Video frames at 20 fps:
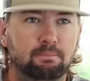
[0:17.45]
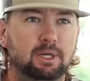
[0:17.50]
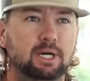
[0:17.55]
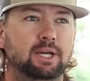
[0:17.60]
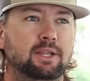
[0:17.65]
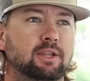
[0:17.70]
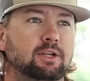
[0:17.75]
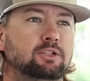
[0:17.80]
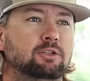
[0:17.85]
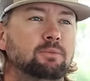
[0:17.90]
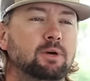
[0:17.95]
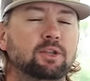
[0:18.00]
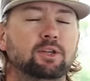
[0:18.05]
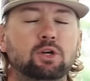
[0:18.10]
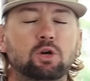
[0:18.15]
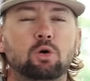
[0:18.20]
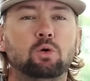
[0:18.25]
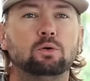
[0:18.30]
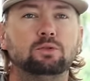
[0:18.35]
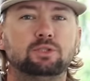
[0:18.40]
But there's some other
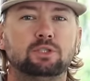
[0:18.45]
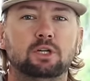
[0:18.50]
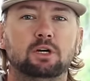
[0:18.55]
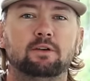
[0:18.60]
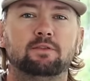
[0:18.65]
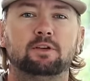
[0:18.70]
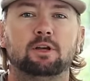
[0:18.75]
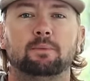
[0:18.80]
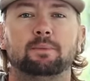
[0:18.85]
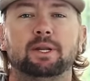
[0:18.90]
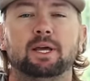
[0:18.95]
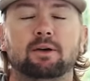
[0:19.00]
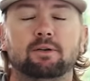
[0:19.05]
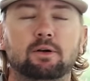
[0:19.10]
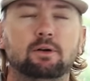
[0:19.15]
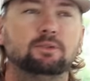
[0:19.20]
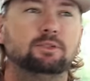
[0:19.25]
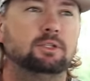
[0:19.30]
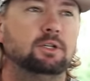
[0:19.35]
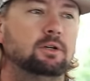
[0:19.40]
cool stuff coming out
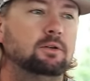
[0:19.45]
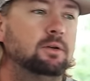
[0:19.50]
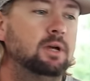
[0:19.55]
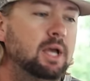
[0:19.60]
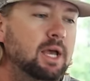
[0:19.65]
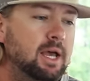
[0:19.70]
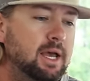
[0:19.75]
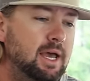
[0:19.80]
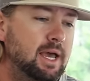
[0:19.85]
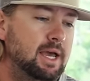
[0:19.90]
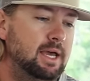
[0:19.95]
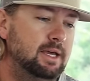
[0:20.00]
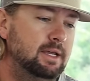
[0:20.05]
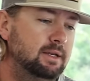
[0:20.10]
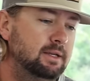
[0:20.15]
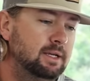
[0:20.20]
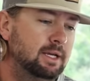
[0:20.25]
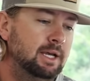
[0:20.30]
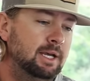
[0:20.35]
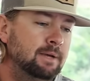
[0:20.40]
also,
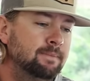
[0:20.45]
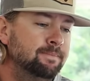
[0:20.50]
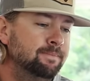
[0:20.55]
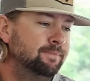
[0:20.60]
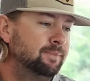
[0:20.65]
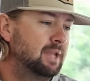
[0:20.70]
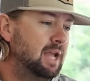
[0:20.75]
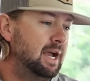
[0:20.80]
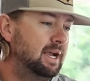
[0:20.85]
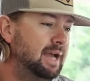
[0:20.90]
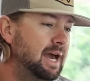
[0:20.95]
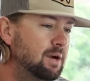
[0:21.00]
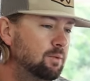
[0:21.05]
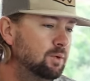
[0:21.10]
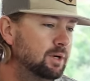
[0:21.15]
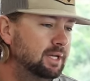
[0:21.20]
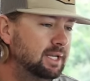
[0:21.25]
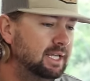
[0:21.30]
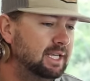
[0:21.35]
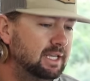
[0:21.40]
and I kind
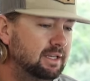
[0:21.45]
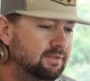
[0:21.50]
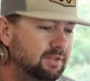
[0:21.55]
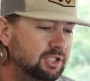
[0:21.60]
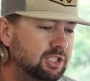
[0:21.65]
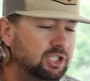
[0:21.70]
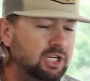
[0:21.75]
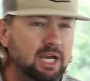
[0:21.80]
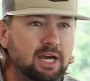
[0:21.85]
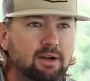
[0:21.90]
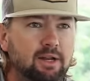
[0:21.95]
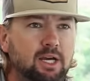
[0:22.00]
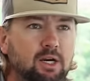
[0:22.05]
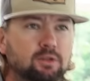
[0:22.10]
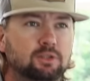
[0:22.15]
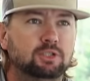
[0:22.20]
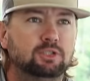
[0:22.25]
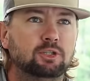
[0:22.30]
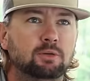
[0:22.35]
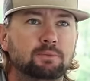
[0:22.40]
of wanted to give a shout
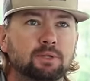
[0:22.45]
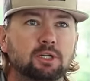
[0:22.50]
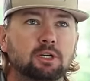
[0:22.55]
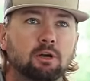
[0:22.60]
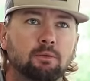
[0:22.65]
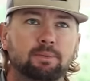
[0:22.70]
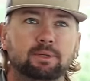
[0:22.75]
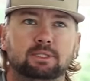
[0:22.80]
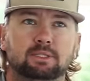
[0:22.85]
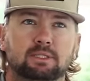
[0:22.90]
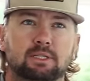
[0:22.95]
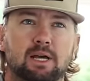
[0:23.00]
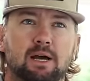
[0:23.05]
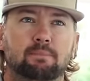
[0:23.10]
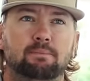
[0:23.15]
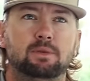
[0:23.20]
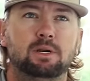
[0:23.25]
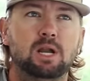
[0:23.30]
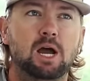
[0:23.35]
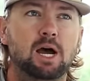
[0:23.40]
out to some of the companies
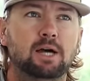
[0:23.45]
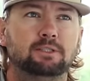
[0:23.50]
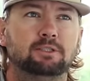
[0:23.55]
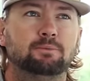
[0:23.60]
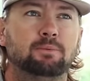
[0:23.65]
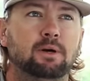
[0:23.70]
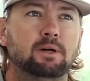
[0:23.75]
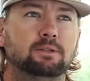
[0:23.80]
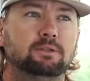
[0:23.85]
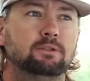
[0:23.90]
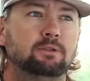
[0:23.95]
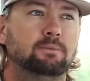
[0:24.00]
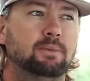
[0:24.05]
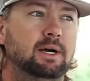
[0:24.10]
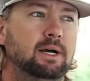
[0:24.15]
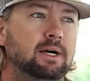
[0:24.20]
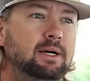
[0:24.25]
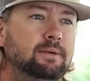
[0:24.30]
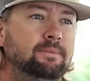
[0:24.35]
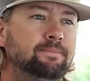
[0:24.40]
I'm not sponsored
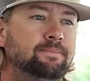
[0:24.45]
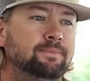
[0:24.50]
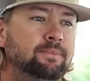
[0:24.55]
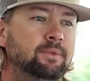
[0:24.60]
by,